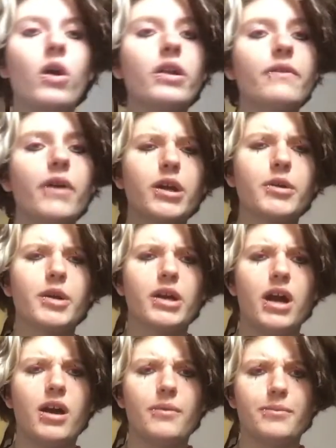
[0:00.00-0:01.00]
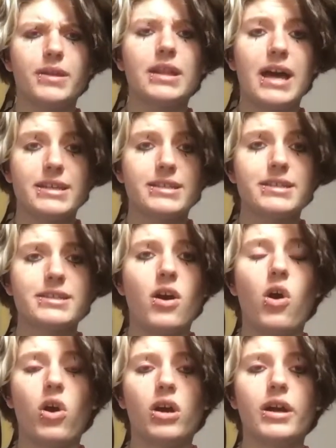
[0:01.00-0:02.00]
of our classes
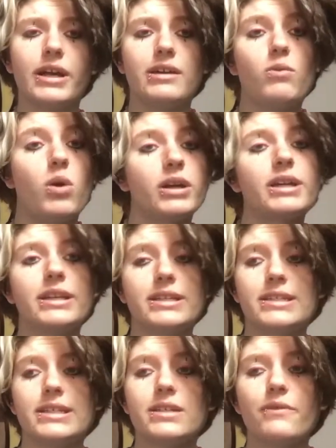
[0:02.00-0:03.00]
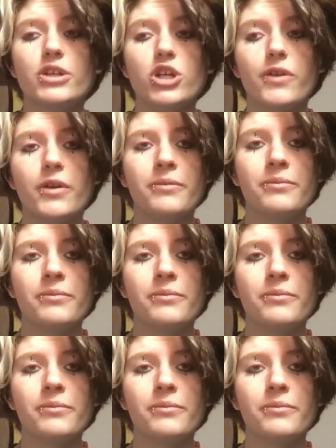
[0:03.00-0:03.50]
are in walking distance of each other.